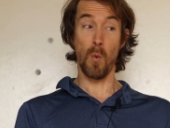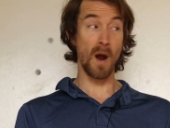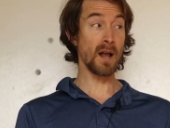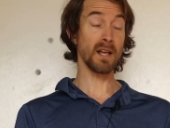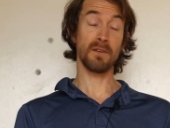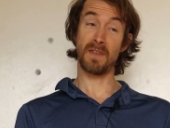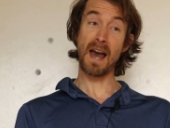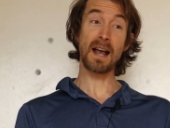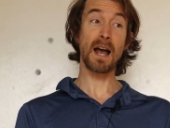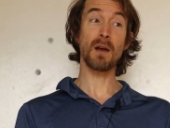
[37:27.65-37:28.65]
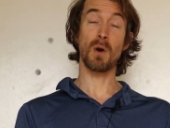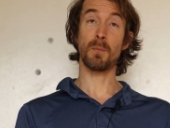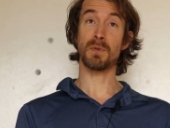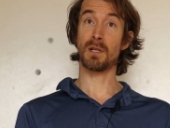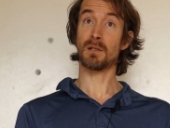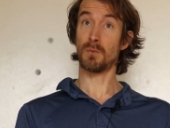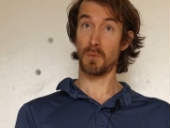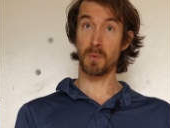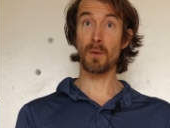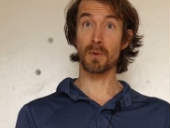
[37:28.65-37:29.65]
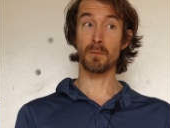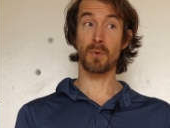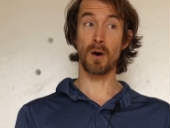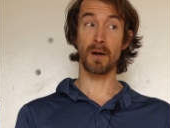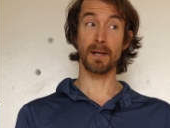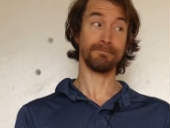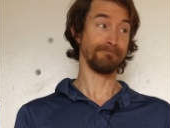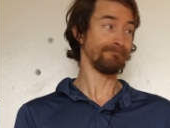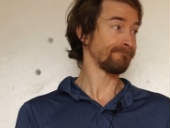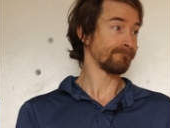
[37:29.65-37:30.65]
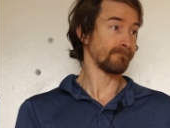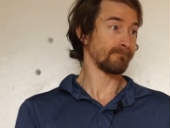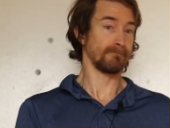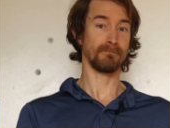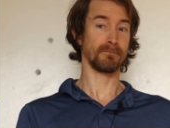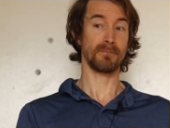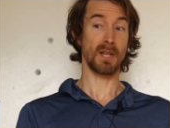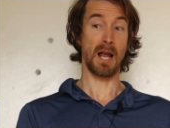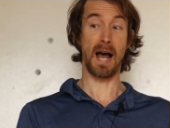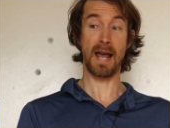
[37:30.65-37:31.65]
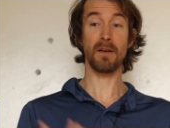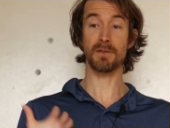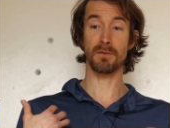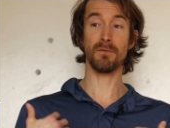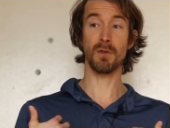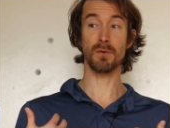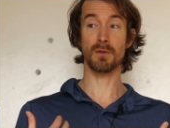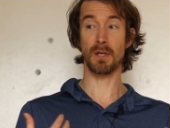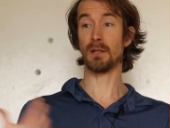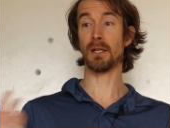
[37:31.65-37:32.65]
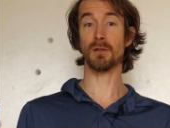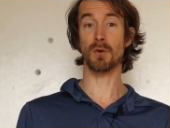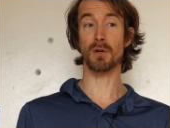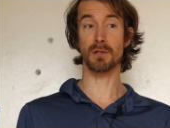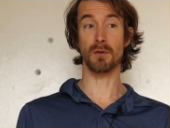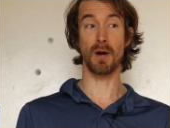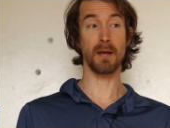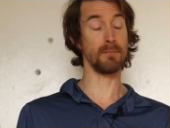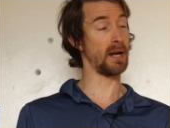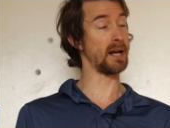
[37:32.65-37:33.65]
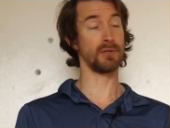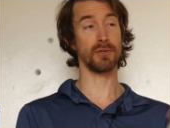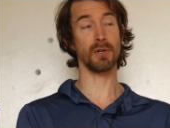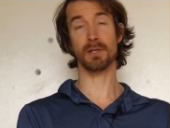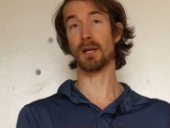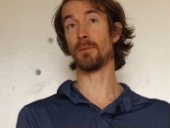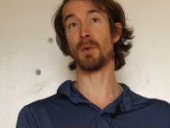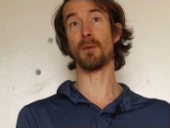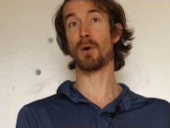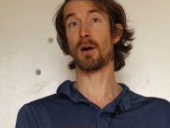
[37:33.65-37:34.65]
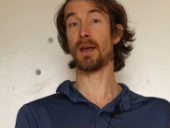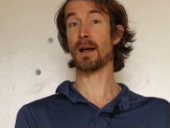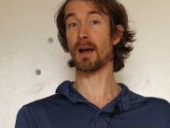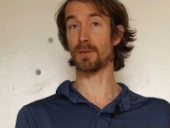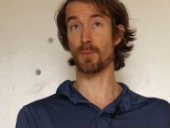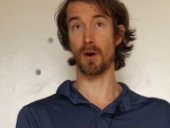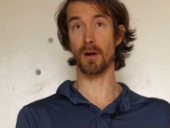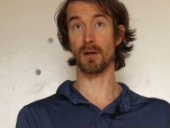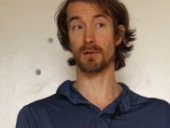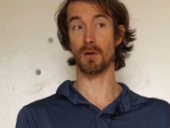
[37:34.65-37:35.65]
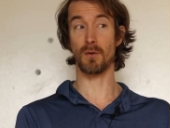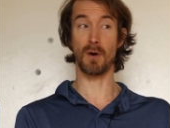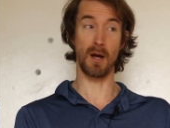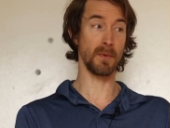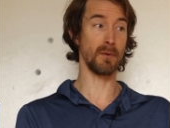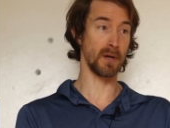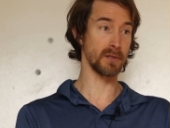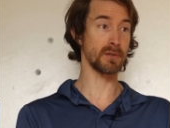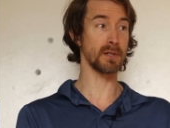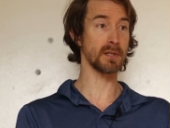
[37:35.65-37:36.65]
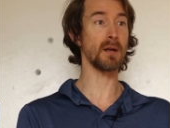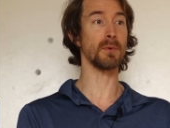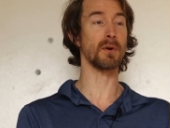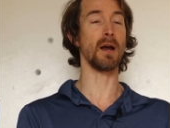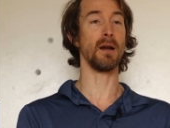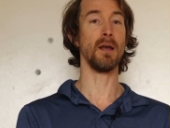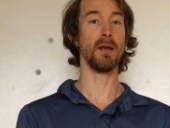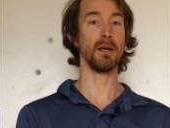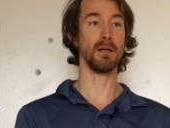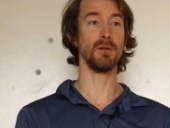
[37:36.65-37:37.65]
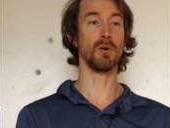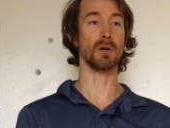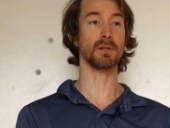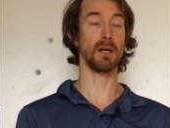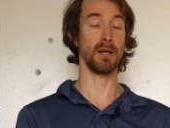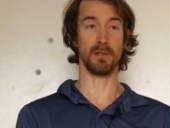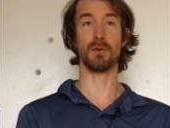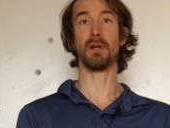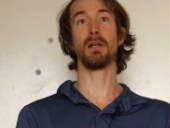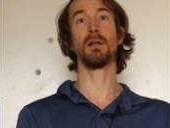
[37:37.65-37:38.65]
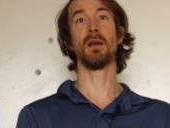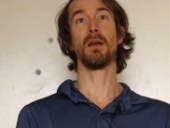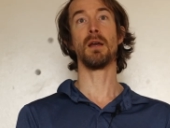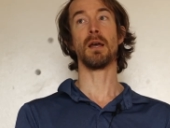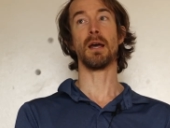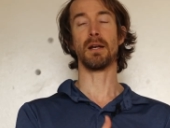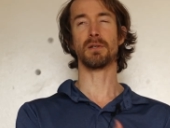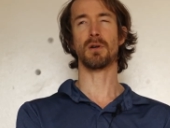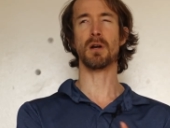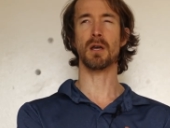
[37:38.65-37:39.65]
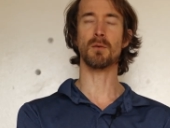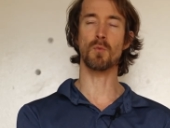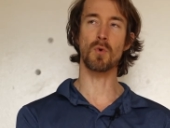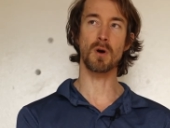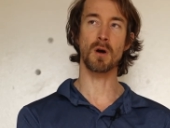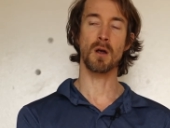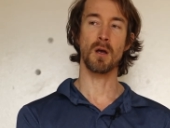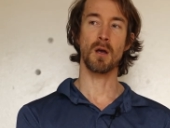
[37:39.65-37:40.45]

Well, if that guy represents the Republican Party, I have some views that lean towards the right, but I sure as hell am not part of that guy's party. So I'm going to register as a Democrat in New York State. And so I did. And I started getting more